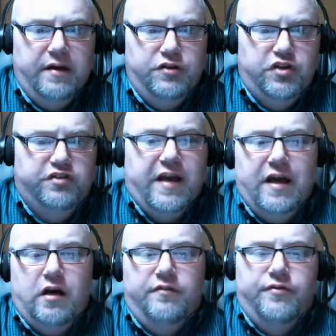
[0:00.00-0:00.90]
just got
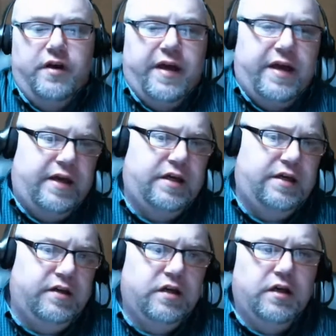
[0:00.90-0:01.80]
off
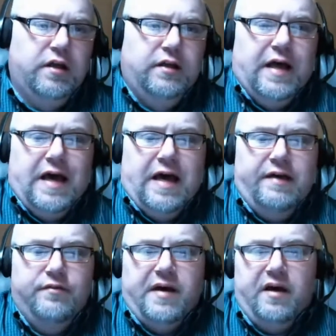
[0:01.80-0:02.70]
a
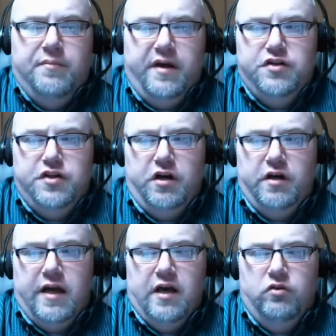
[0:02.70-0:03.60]
live about page
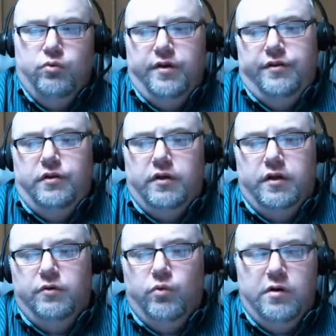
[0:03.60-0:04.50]
teardown with
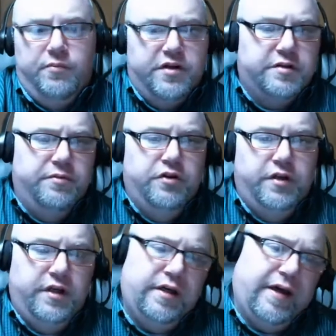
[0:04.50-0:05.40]
the WordPress
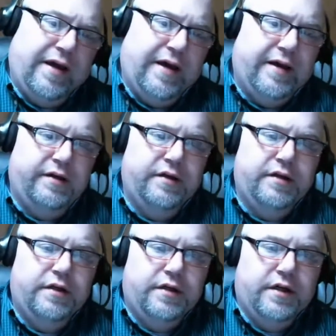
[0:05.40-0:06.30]
community
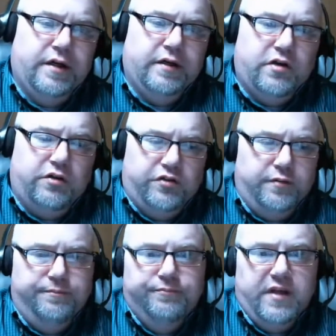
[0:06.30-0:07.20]
at Tulsa,
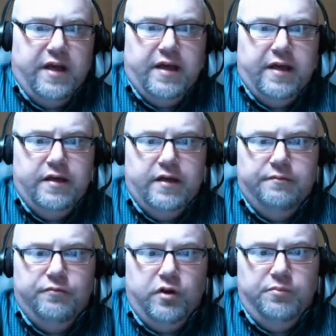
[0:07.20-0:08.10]
and
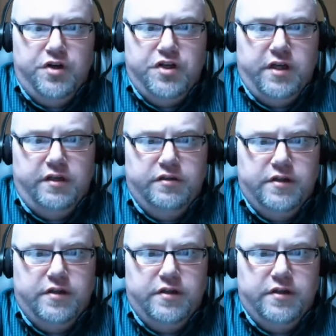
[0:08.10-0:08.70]
really appreciate